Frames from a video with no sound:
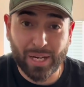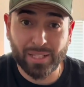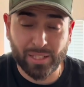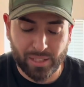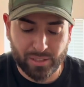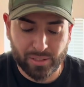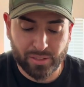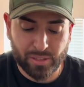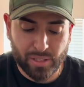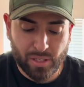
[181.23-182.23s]
these
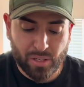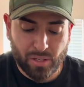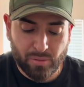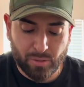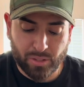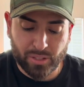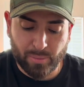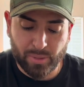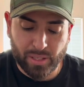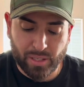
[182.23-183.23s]
for
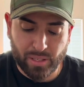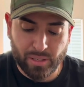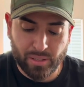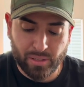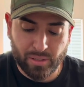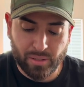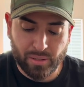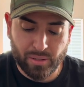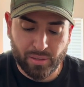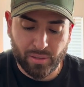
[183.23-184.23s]
something
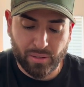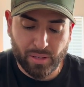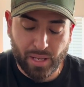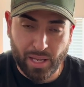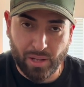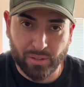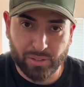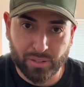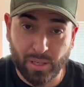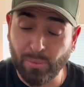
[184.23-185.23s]

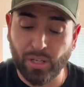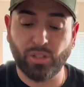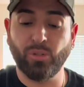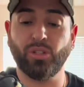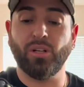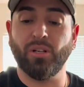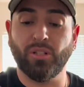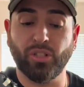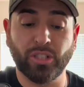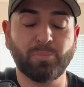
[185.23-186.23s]
else. I'm not too sure,
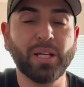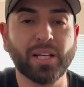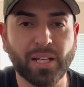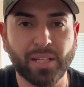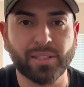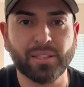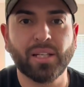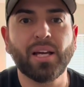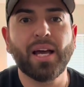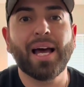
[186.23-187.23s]
just because
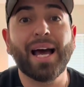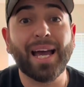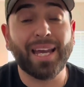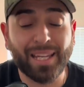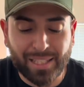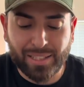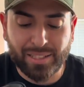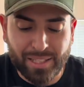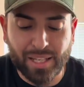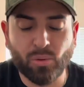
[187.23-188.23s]
I
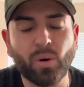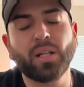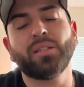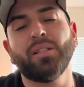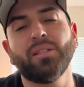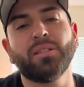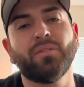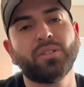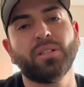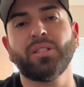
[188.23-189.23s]
did want these
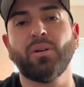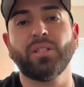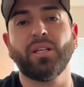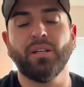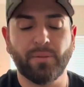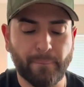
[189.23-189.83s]
ever since I was a kid.